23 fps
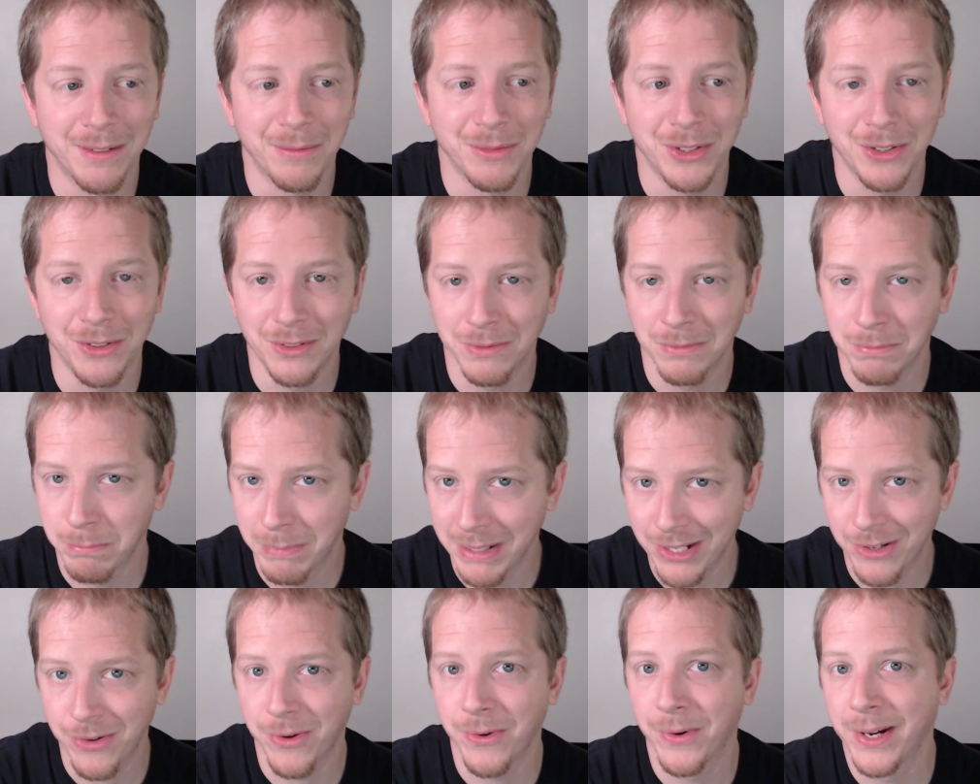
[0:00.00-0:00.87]
So
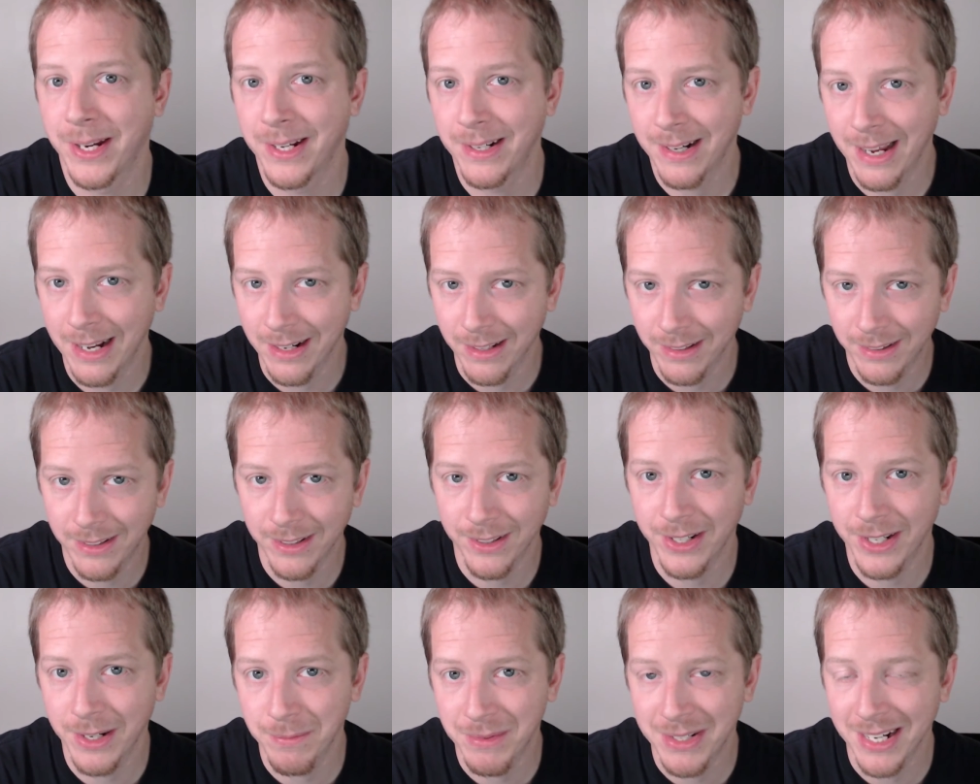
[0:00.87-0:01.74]
Bitcoin and
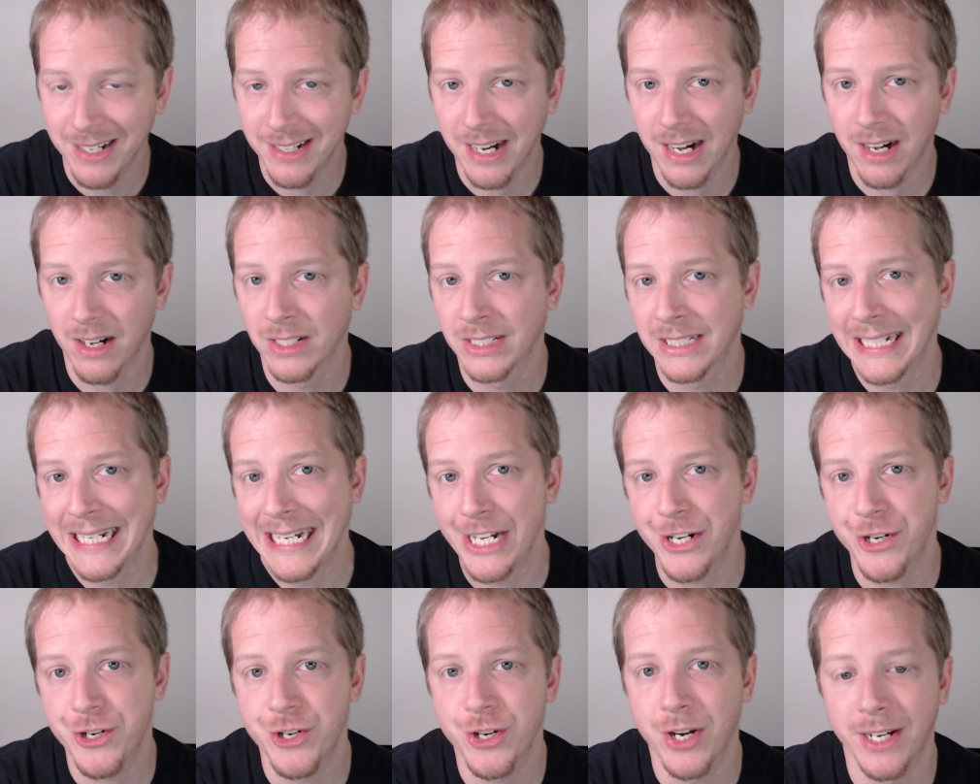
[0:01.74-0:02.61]
Ethereum, $10
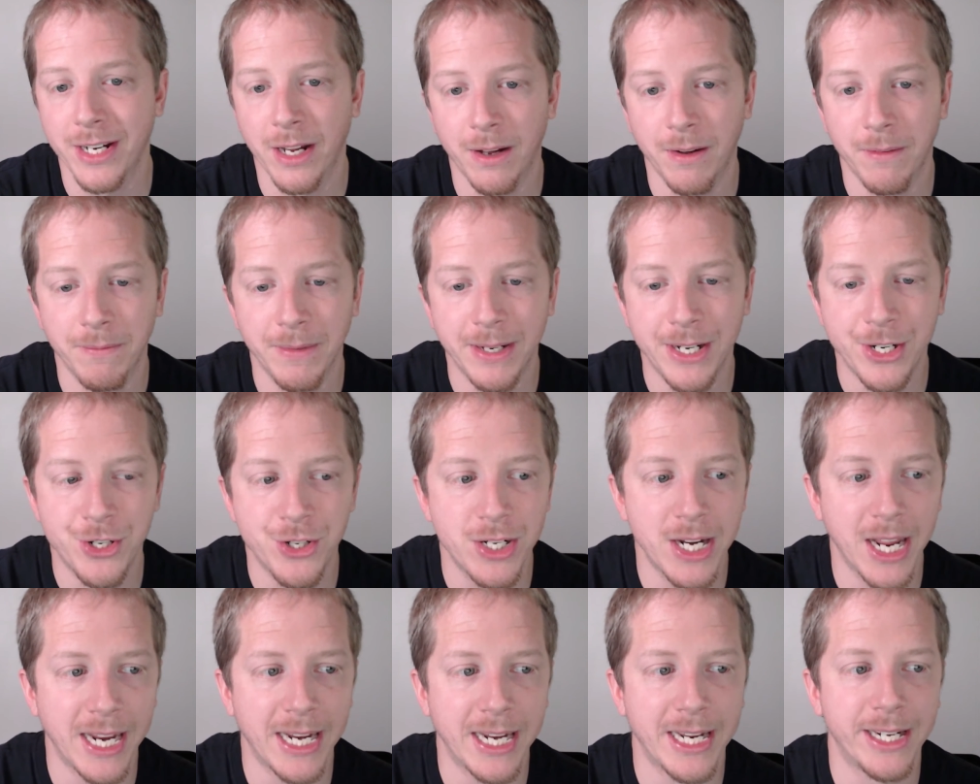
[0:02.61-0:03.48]
each
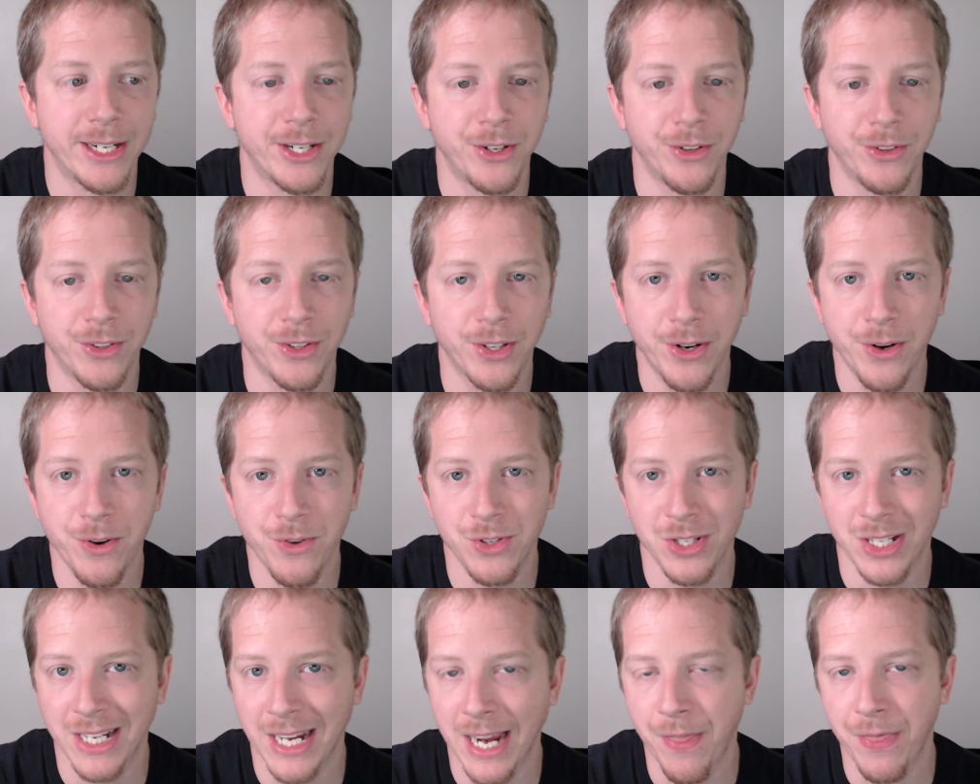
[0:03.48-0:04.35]
day into
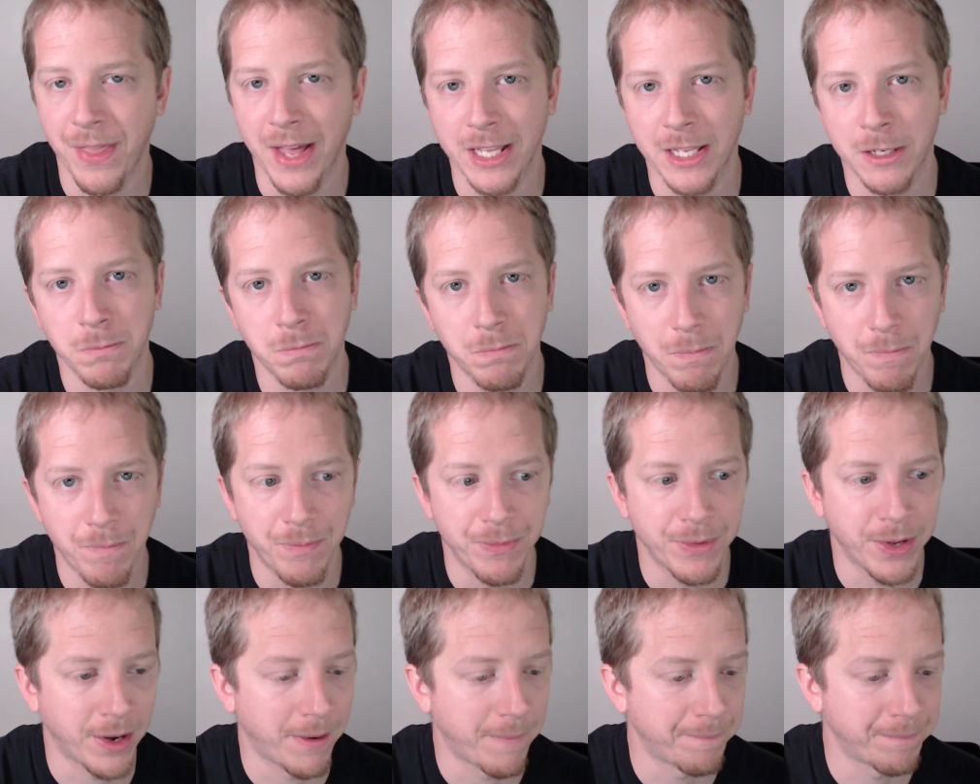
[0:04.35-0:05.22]
those. Again, that's
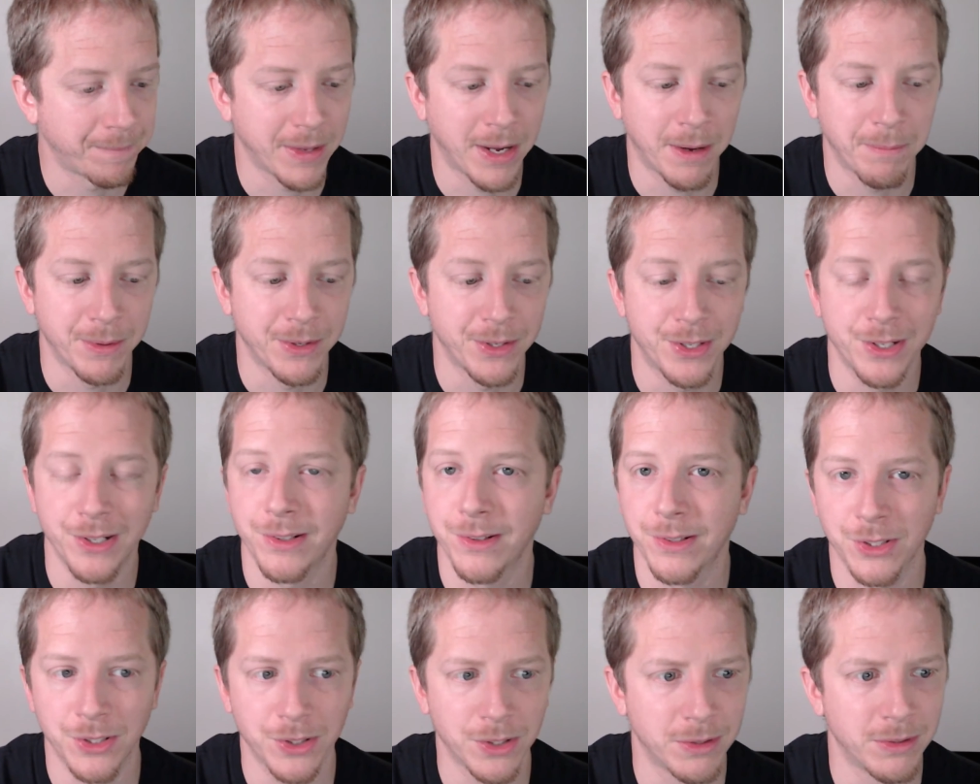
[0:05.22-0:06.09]
up
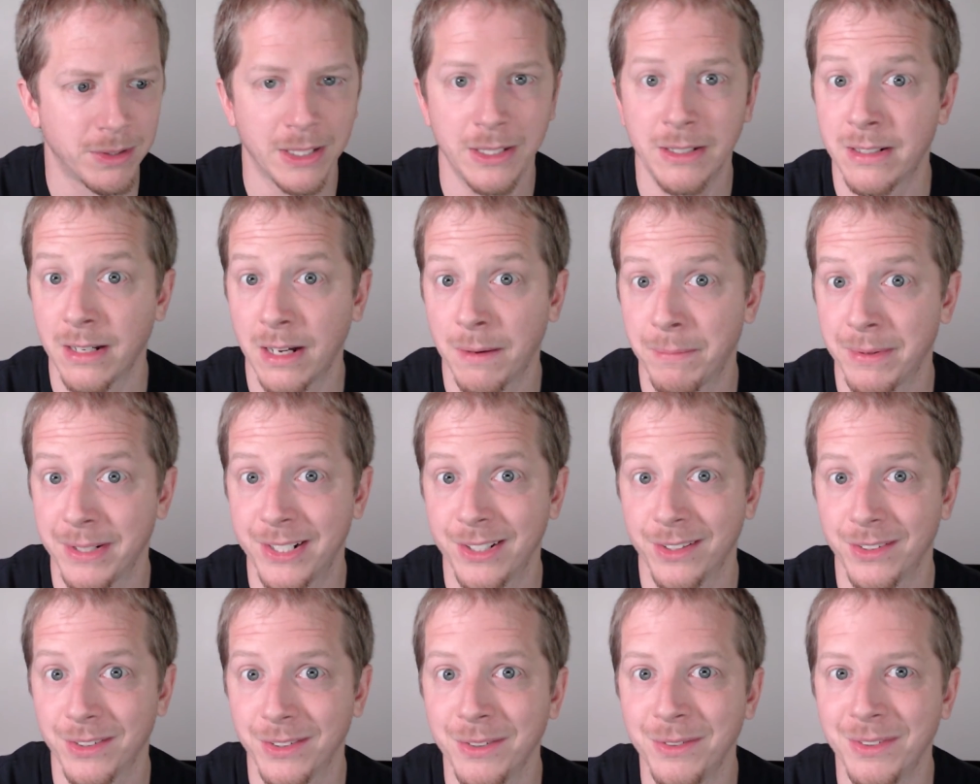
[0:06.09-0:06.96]
until
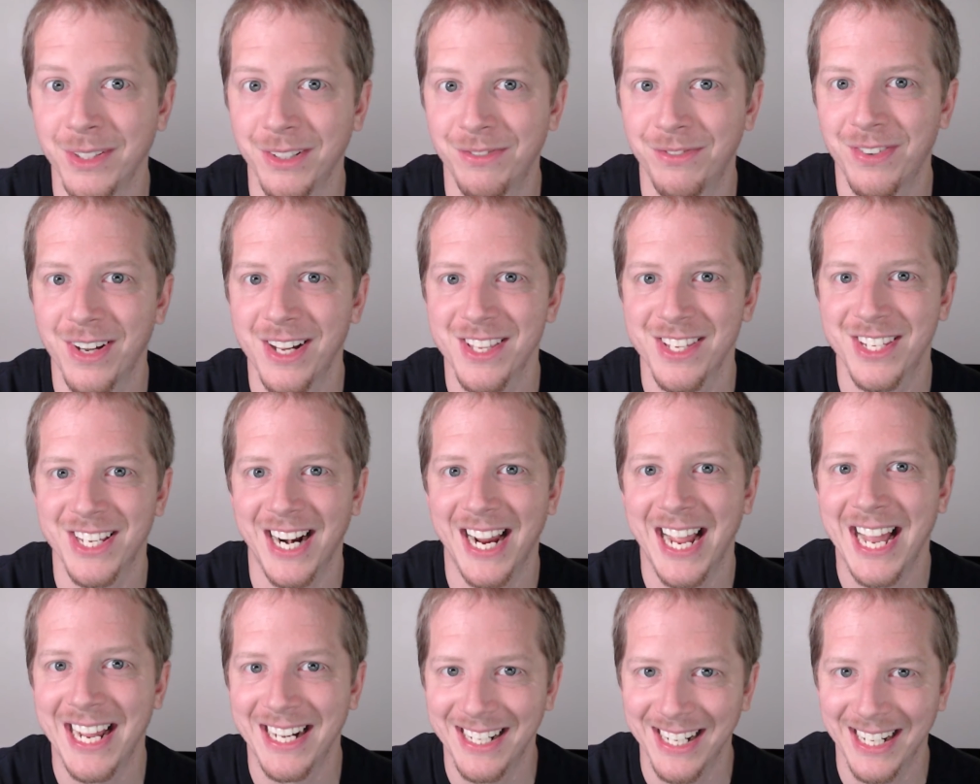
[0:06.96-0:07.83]
the funds that I
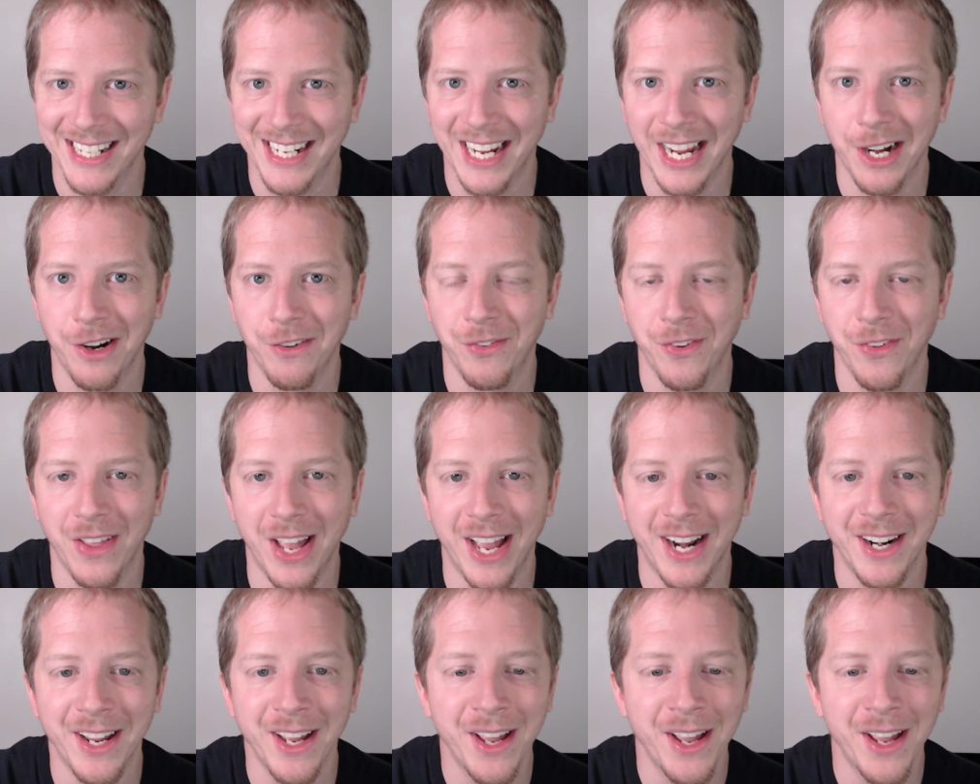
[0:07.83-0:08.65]
had dedicated for that